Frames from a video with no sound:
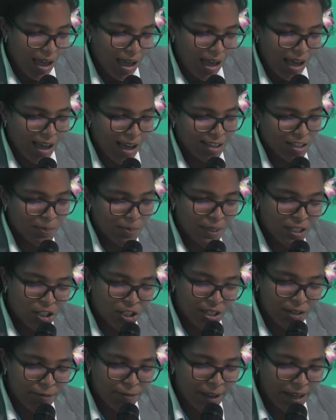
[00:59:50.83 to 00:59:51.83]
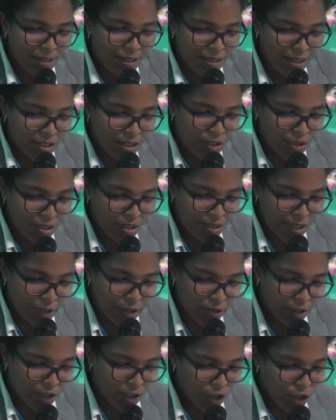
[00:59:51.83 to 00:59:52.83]
a Special Advisor to the
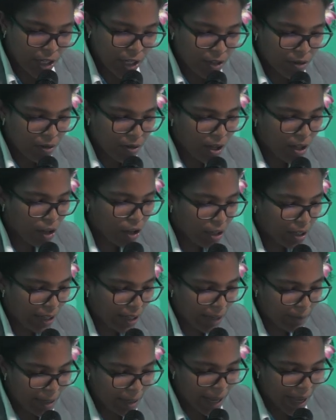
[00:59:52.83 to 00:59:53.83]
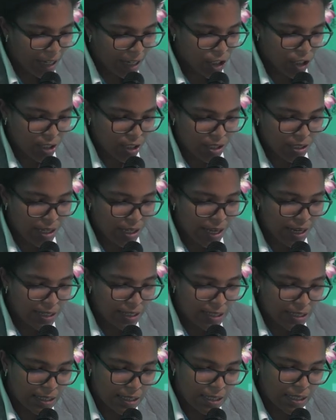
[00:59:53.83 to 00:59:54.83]
Secretary General on Climate Action and
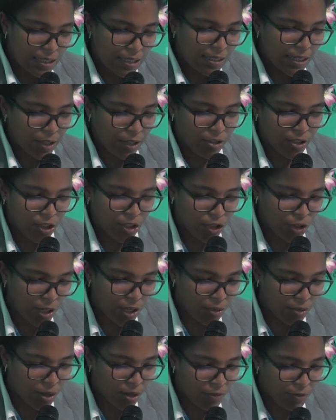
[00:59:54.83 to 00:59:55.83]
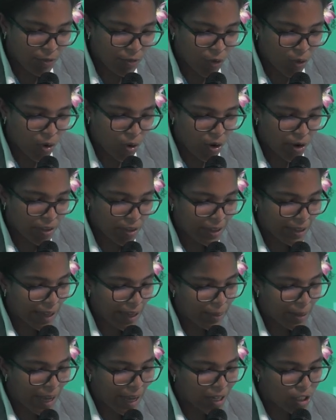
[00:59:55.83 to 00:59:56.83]
Assistant Secretary General for the
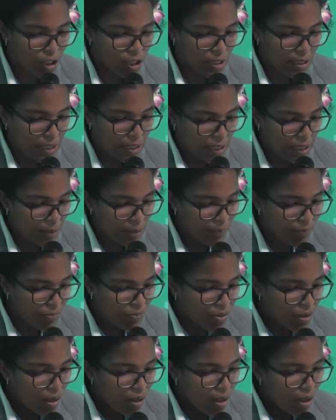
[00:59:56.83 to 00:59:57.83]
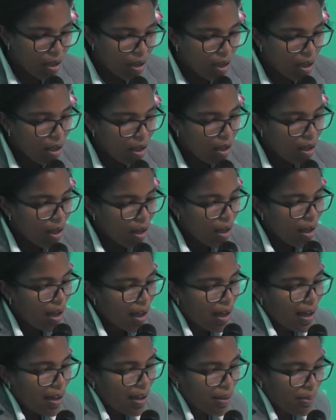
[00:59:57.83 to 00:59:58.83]
Climate Action Team.
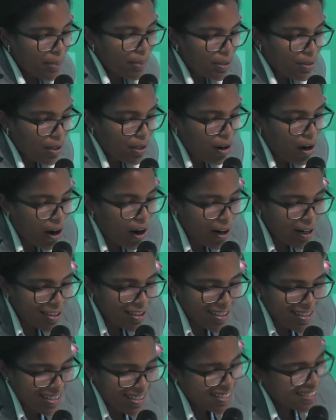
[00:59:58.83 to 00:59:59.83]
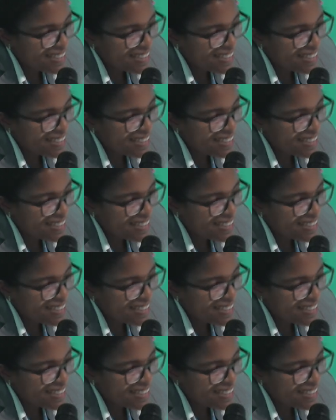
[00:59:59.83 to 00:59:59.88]
Mr. Hart,